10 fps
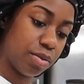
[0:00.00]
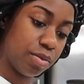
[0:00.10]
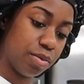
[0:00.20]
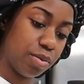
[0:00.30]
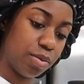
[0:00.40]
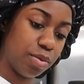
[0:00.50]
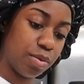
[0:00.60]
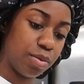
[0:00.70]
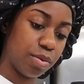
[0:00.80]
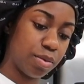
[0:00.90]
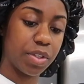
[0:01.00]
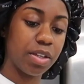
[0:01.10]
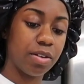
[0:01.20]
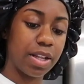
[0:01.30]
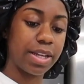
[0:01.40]
Ooh, he
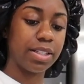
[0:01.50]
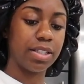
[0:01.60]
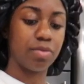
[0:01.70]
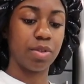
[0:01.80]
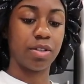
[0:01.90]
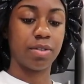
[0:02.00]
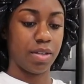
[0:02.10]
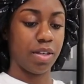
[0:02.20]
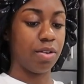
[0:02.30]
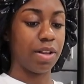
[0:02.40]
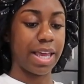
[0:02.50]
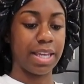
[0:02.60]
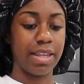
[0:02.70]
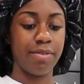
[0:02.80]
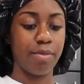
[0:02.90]
gonna like this meal. He gonna like
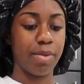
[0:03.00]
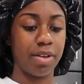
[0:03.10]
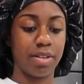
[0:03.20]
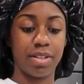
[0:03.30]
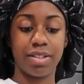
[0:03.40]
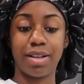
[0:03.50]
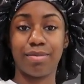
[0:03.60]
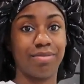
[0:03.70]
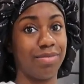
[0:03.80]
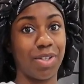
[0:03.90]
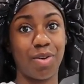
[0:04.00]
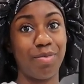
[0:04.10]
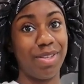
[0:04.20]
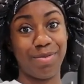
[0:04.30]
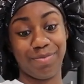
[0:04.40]
it even better because I'm gonna be...